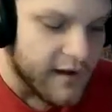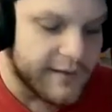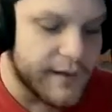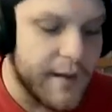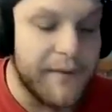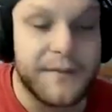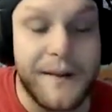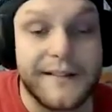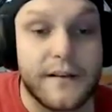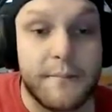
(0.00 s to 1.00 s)
So you have to
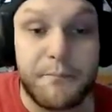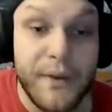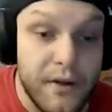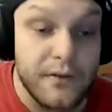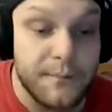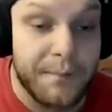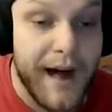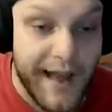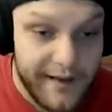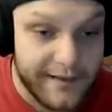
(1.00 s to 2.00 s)
basically build
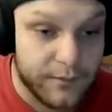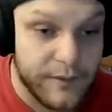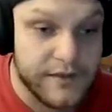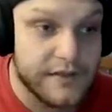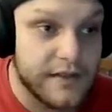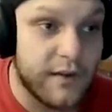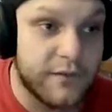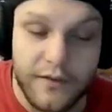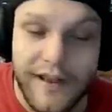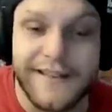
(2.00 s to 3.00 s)
bikes, which
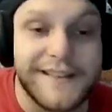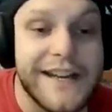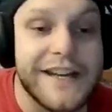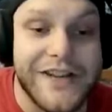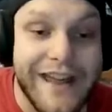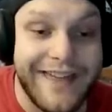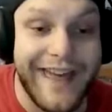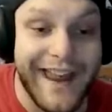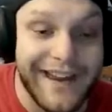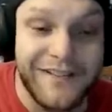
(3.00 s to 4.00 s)
that's a TJ
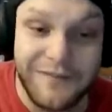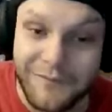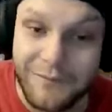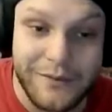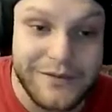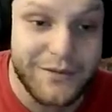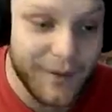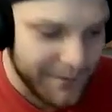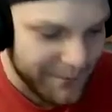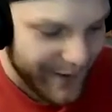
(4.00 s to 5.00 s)
thing. Build your
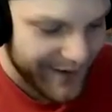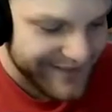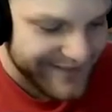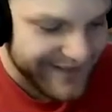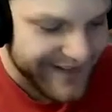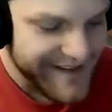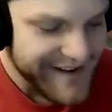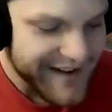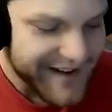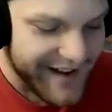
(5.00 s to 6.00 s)
fucking bikes.
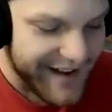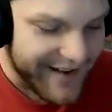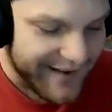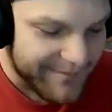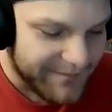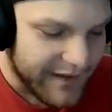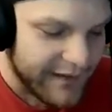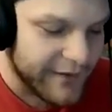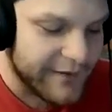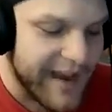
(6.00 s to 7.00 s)
And
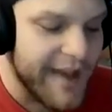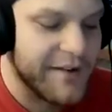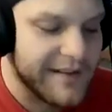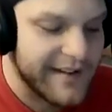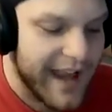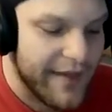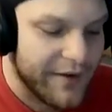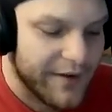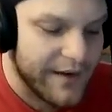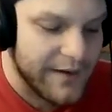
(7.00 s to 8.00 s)
you're tethered
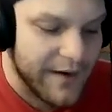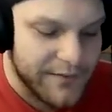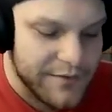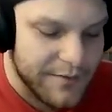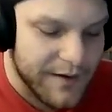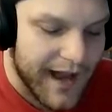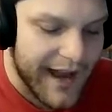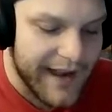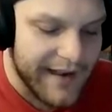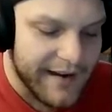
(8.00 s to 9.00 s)
together and you have to
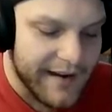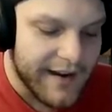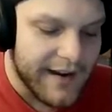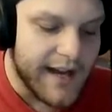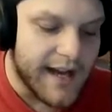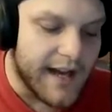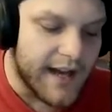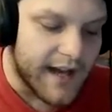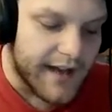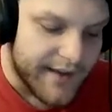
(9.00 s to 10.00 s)
ride
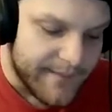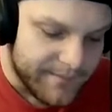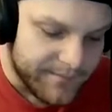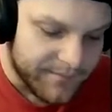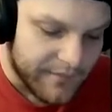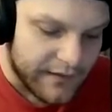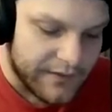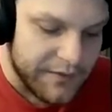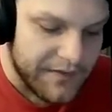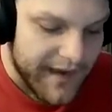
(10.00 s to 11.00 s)
to
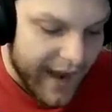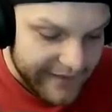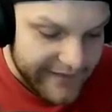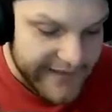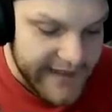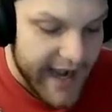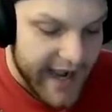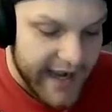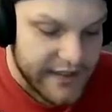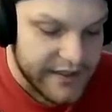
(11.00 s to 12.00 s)
the next
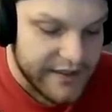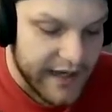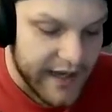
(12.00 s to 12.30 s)
stage.